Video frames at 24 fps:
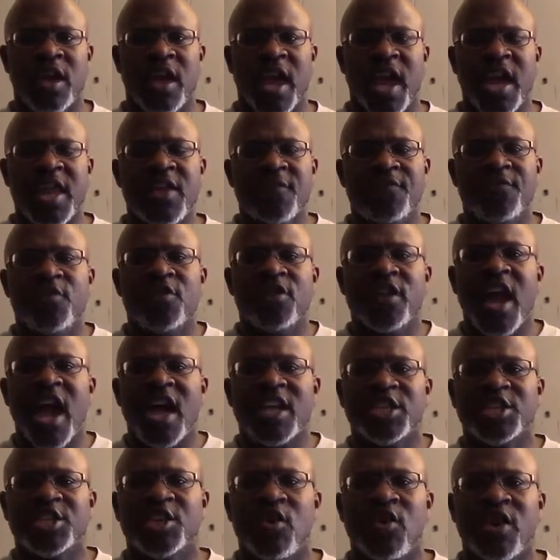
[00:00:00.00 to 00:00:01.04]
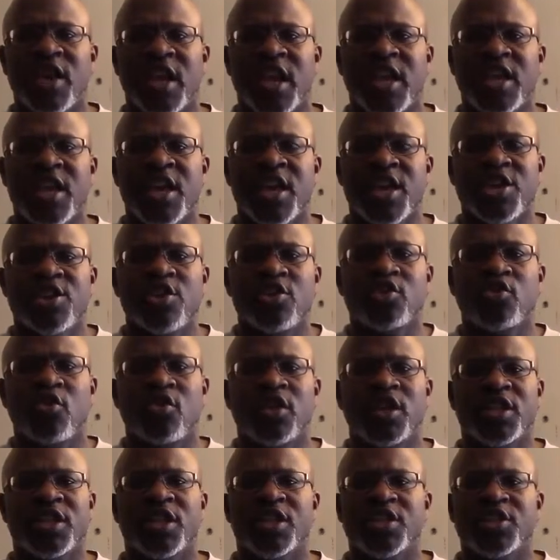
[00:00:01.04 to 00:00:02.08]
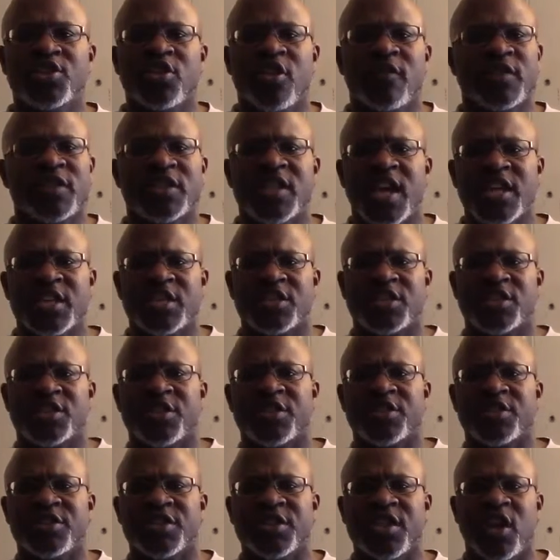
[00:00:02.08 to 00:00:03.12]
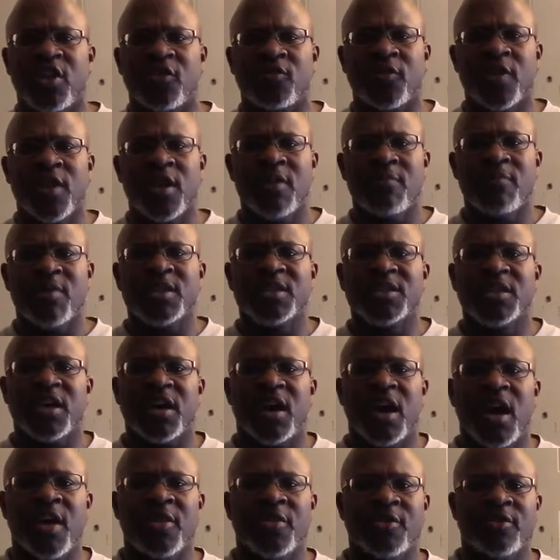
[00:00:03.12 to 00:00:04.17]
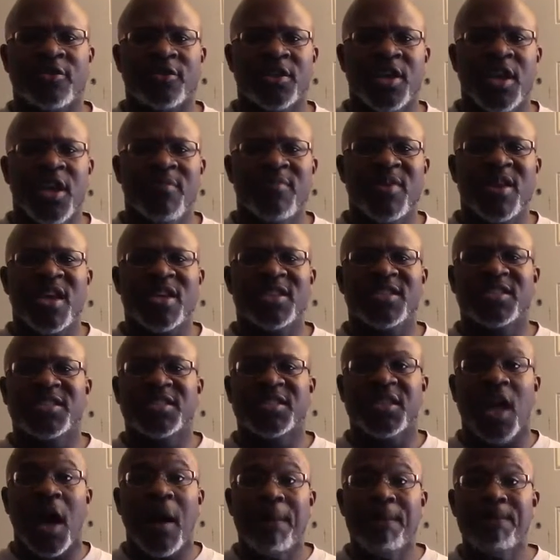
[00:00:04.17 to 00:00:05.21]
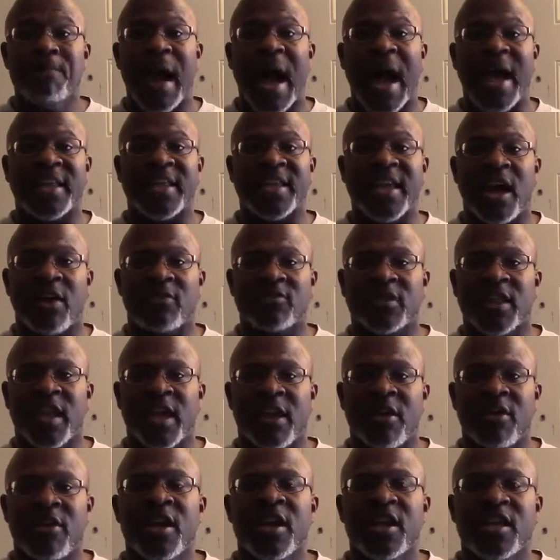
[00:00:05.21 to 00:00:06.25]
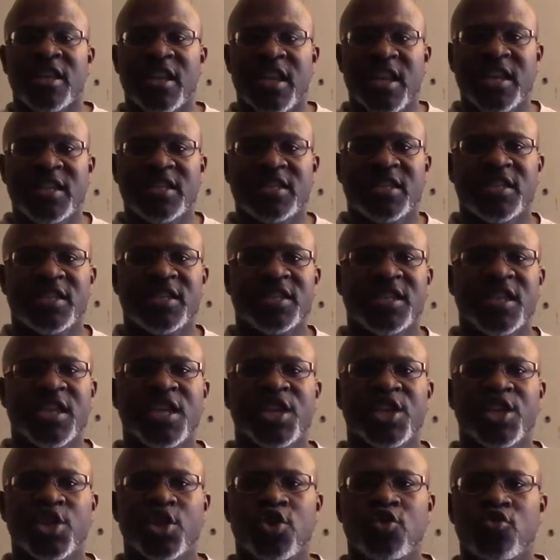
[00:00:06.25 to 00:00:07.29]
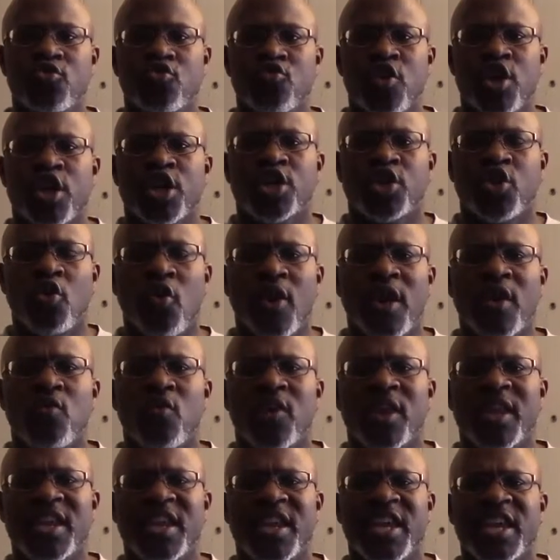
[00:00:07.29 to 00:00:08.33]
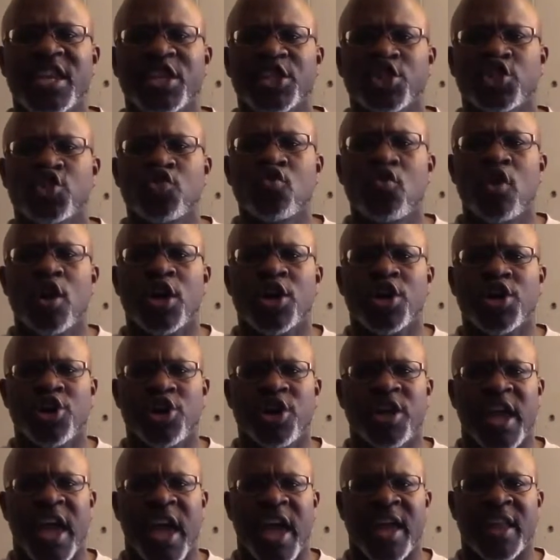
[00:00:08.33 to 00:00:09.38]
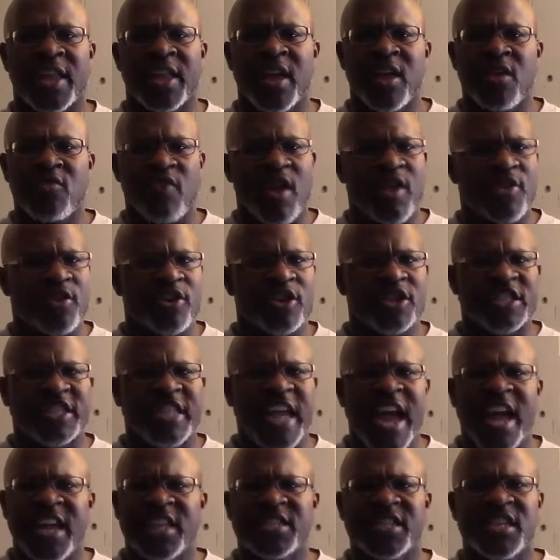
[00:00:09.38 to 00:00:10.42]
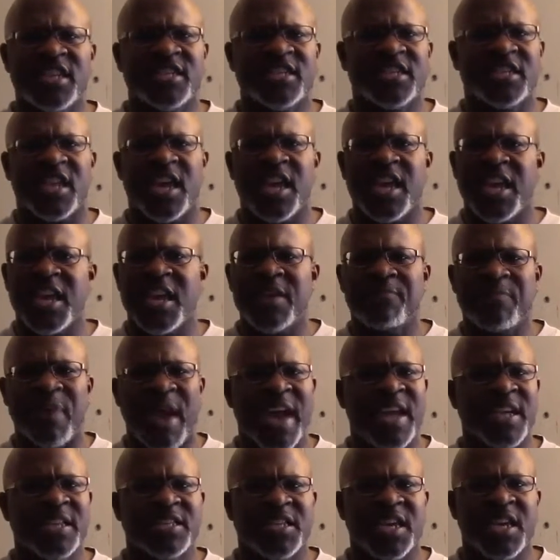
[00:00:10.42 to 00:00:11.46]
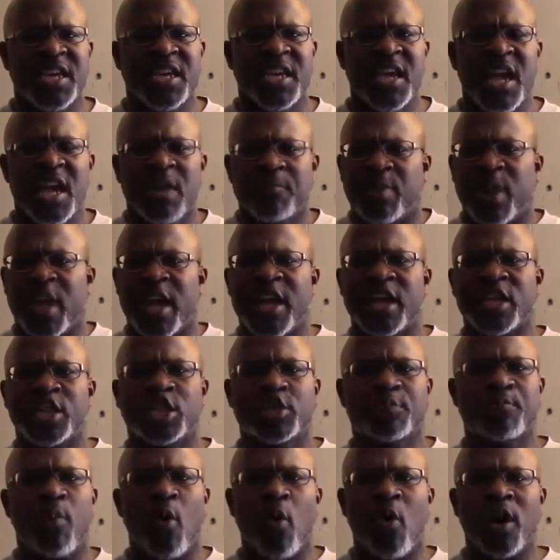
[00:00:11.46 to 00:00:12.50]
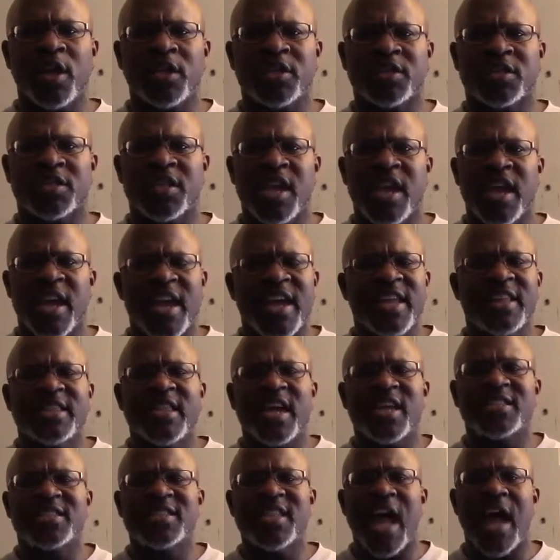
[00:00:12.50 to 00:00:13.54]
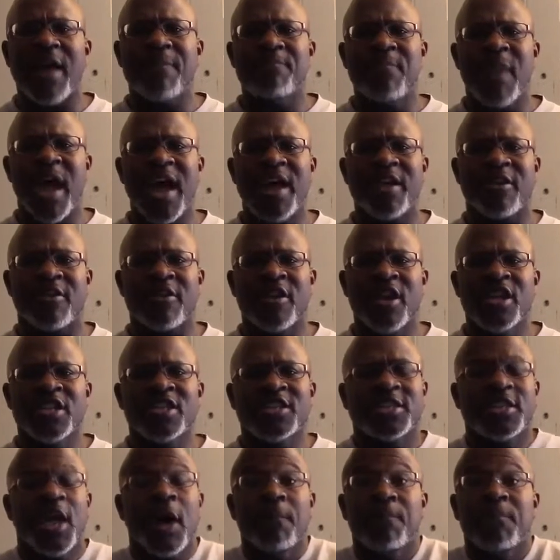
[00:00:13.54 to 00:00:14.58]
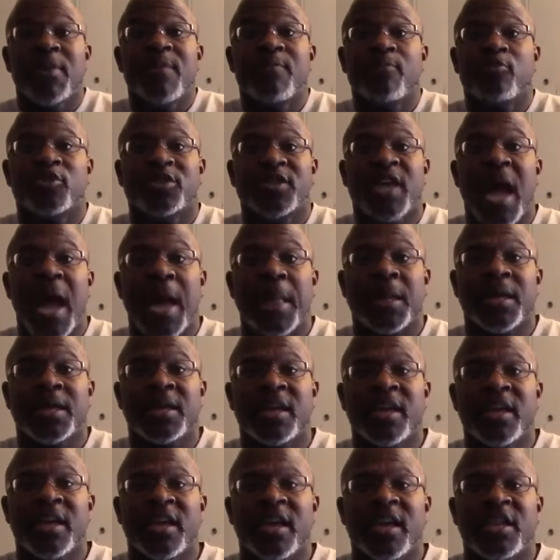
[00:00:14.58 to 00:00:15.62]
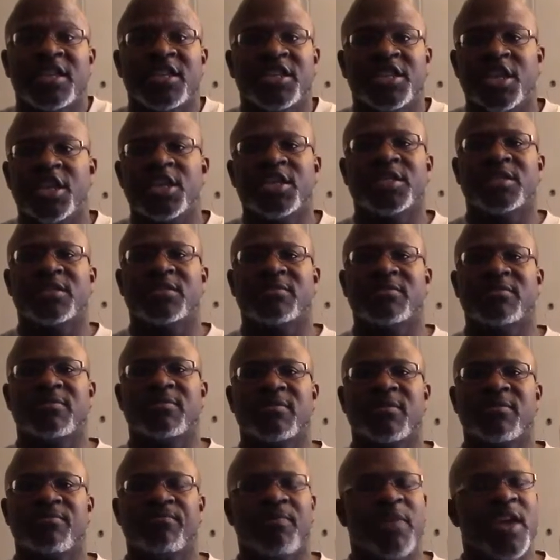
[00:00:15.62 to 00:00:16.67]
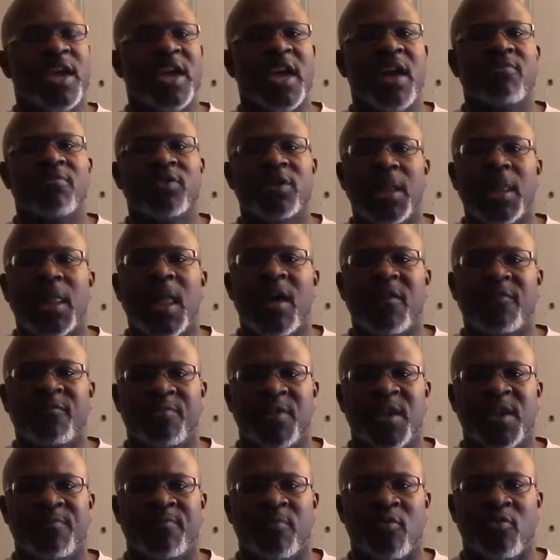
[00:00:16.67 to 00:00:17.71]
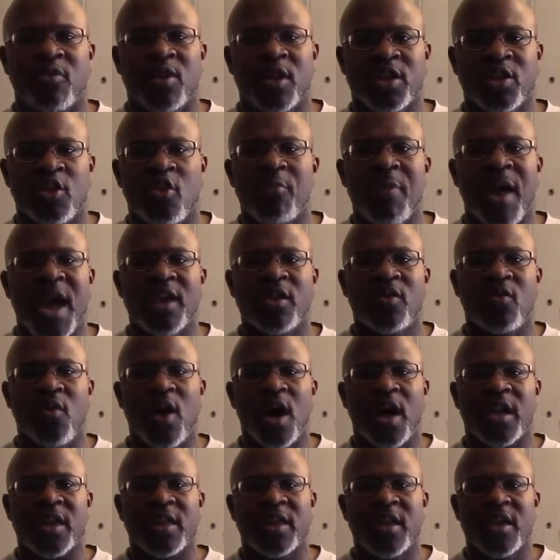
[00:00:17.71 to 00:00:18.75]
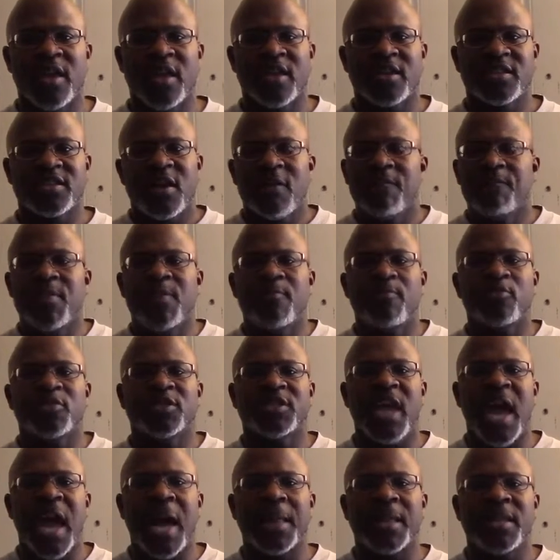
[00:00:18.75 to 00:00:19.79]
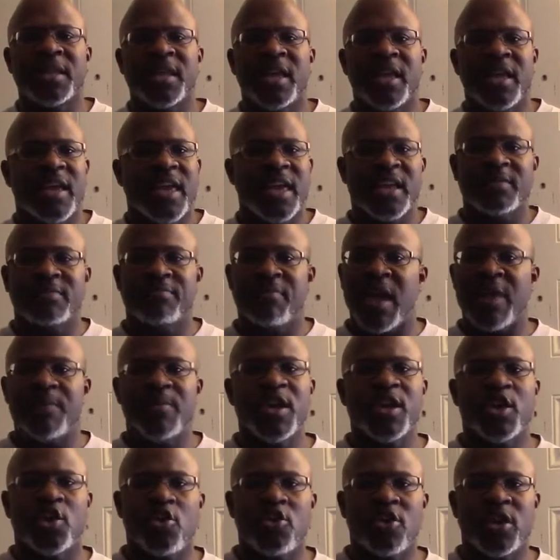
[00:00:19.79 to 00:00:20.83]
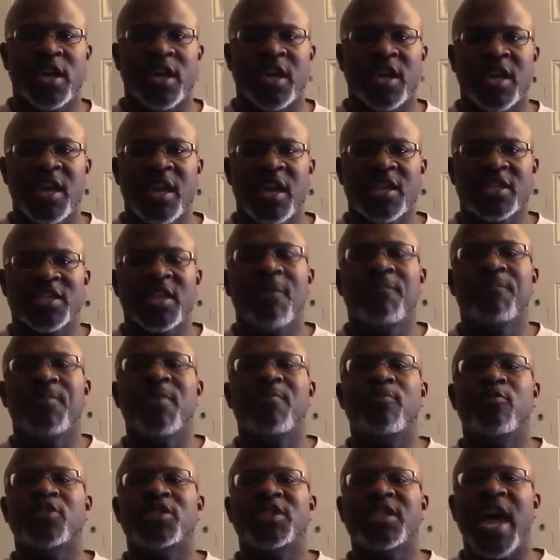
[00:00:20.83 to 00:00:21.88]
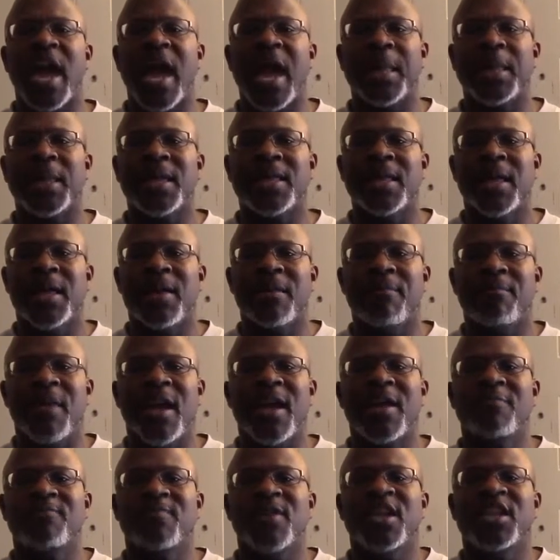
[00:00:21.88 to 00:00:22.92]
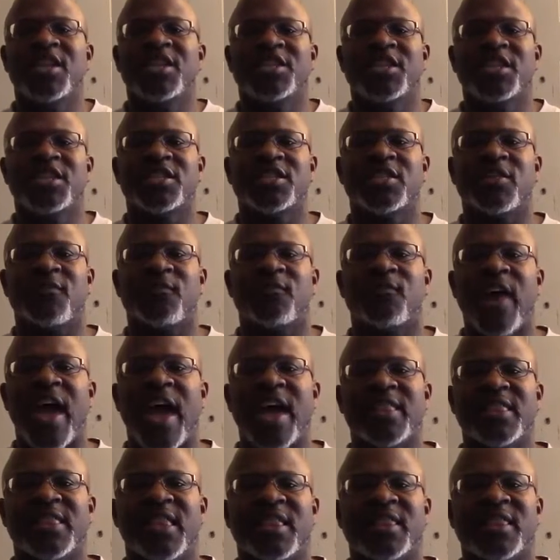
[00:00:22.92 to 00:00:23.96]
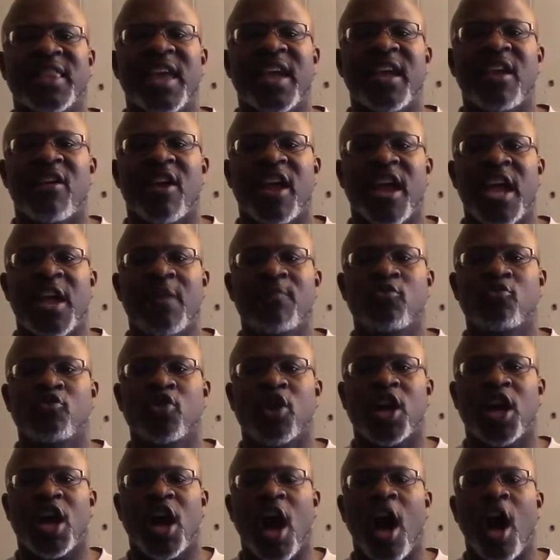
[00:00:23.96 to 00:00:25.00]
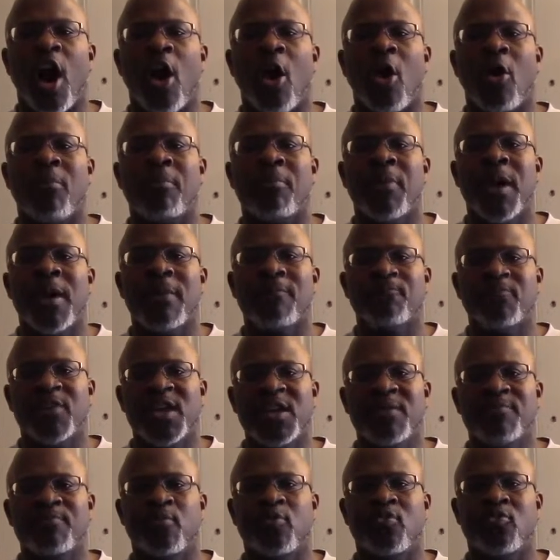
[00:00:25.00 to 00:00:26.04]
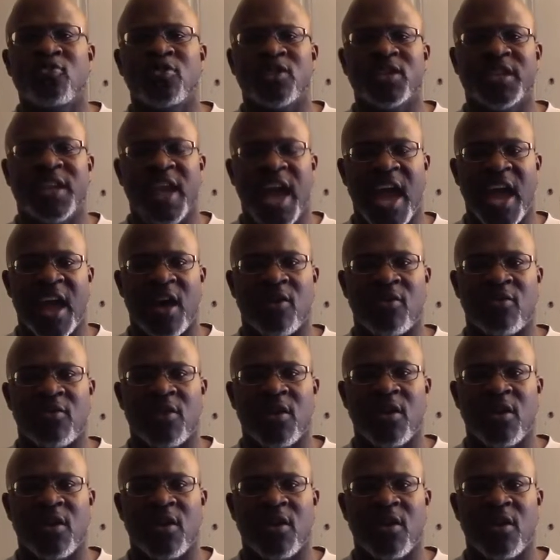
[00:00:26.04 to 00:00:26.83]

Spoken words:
And if you're not showing it, you're doing a disservice not just to yourself, but to others. Because somebody out there needs to see you doing what it is you are good at. Whether it's dancing, singing, painting, playing sports, it does not matter. Some people's talent is just being able to love people, no matter what. Some people's talent, it may be cooking. Some people's talent may be just the fact that they are able to calm people down.